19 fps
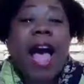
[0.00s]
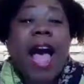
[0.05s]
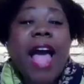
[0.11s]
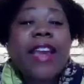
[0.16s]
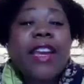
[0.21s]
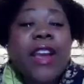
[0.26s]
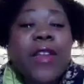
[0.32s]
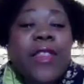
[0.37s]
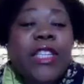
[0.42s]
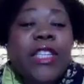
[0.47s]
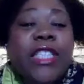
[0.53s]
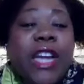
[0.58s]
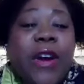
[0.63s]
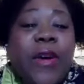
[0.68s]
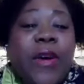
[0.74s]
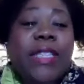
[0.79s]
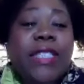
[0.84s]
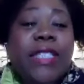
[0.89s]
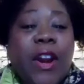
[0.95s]
I know the
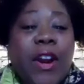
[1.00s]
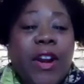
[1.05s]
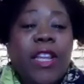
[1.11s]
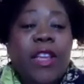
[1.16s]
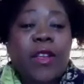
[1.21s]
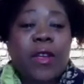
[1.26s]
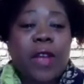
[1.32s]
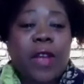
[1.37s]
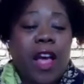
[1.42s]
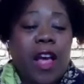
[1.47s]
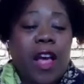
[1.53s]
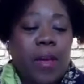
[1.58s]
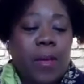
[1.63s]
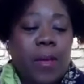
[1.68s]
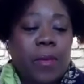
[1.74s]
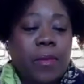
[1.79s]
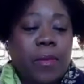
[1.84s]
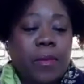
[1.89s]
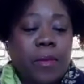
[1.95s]
show has already
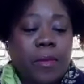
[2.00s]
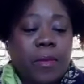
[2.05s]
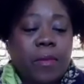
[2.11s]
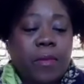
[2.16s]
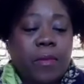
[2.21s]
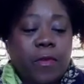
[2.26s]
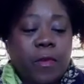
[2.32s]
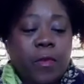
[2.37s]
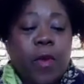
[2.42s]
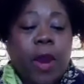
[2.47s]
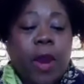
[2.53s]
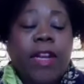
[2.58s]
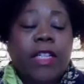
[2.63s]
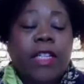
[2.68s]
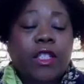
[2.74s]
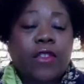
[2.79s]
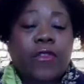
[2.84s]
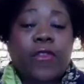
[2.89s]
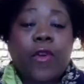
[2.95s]
run
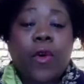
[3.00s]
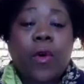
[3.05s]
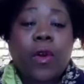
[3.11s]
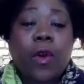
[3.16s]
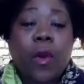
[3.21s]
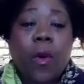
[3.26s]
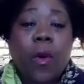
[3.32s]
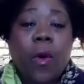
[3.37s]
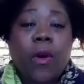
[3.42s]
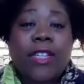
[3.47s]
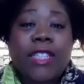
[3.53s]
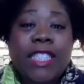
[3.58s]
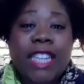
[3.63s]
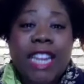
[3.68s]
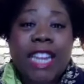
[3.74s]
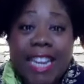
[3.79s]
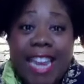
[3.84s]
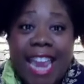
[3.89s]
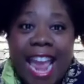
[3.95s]
its full course
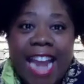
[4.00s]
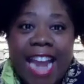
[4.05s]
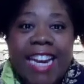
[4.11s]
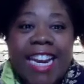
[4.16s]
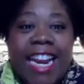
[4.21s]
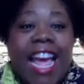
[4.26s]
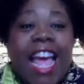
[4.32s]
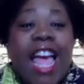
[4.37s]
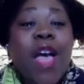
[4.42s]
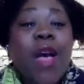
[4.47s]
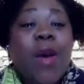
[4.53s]
in Canada.